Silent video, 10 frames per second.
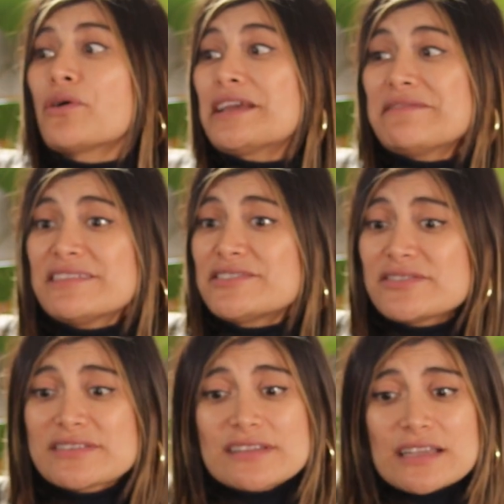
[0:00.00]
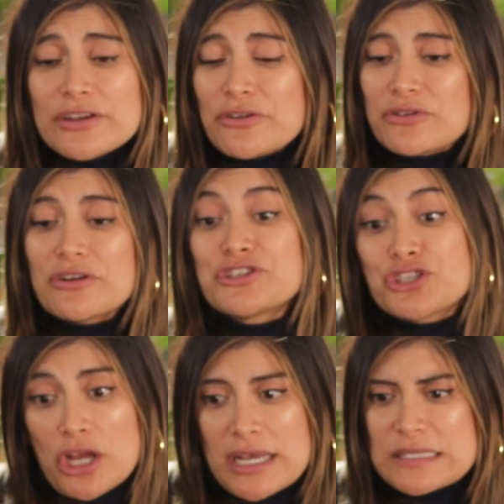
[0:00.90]
Or even just not
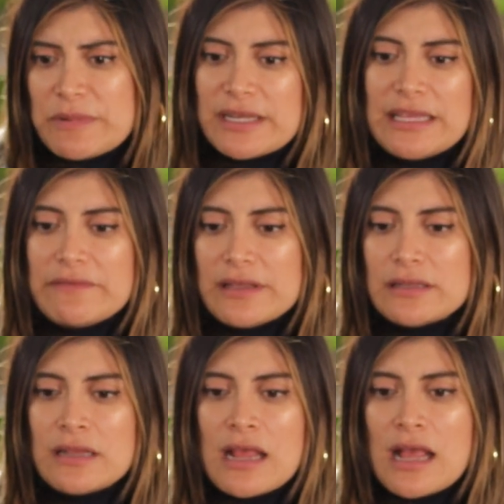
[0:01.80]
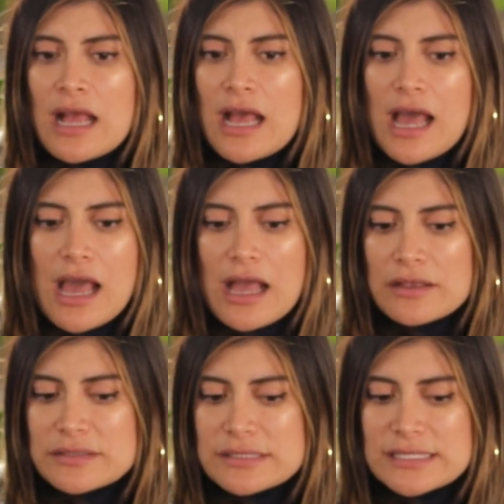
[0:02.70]
just, but even.
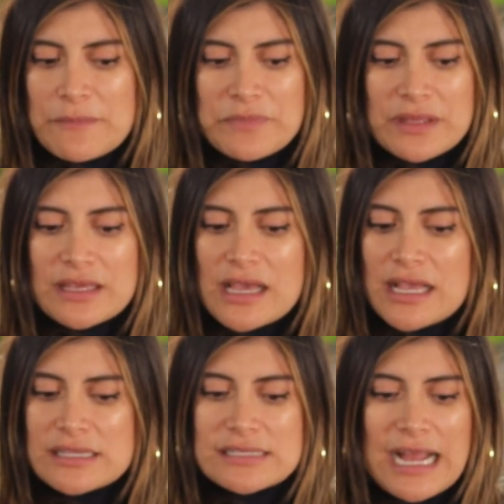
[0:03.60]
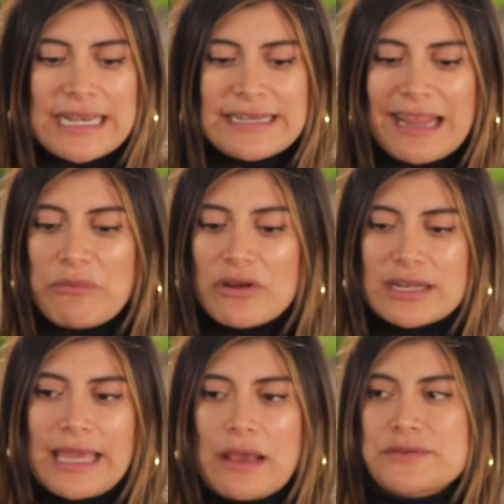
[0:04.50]
Something as a
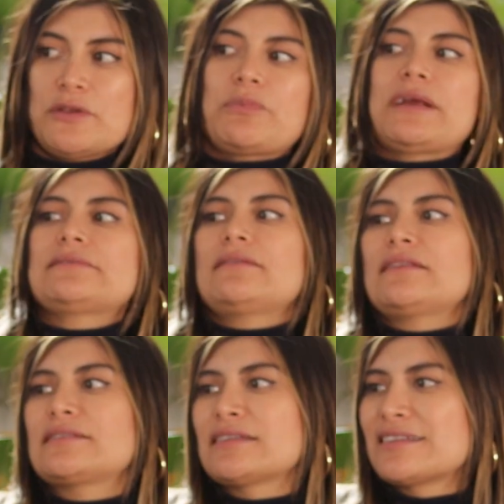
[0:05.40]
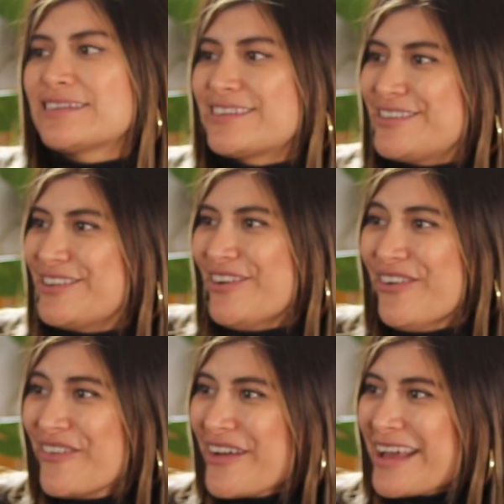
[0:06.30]
neighborhood council president,
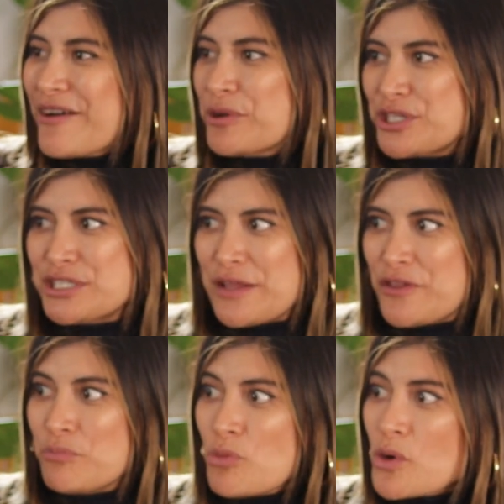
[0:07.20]
which is the most.